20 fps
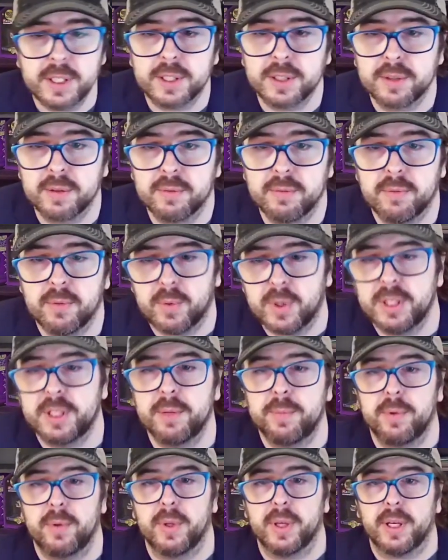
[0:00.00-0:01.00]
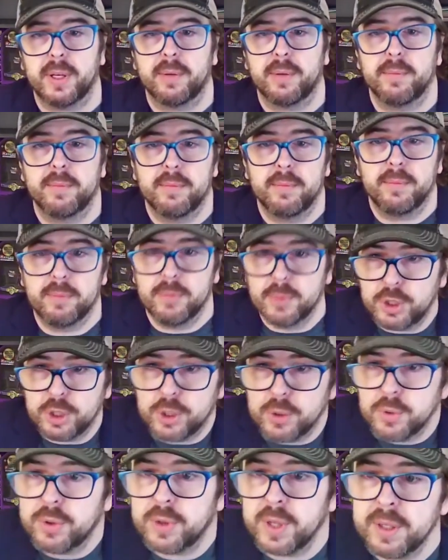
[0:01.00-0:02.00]
It's quite simple. Like,
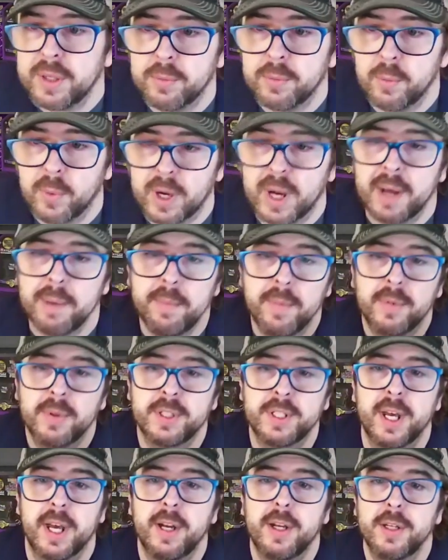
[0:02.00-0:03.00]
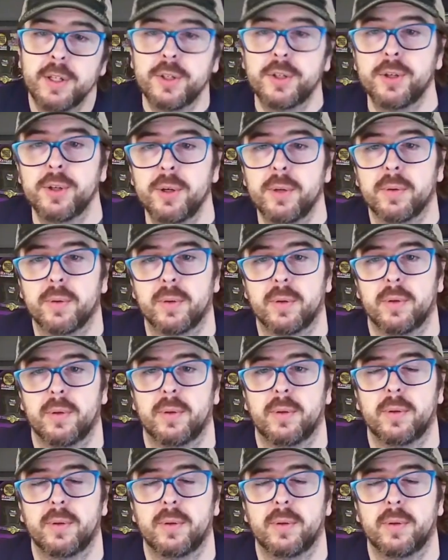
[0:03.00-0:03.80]
do you think what I said is true?